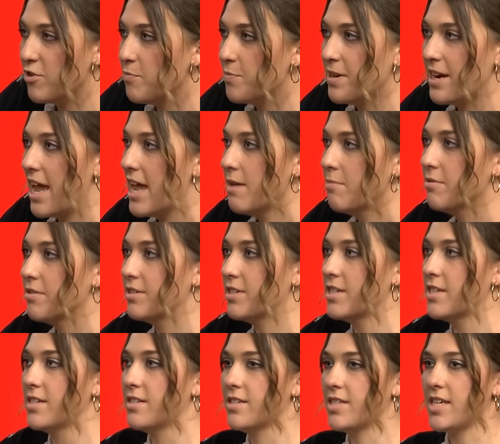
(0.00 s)
you been able
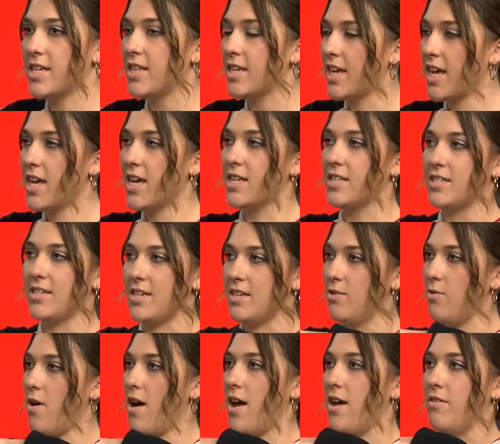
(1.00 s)
to see the kids, see the
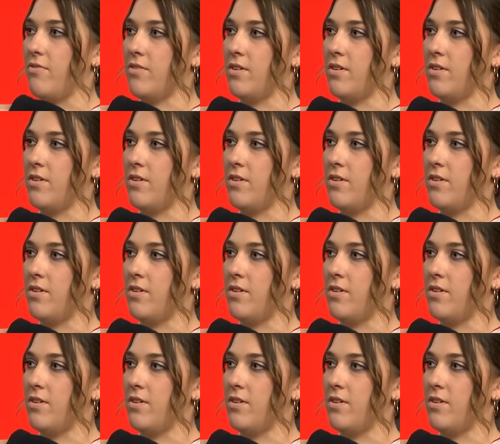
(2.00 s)
well, wife?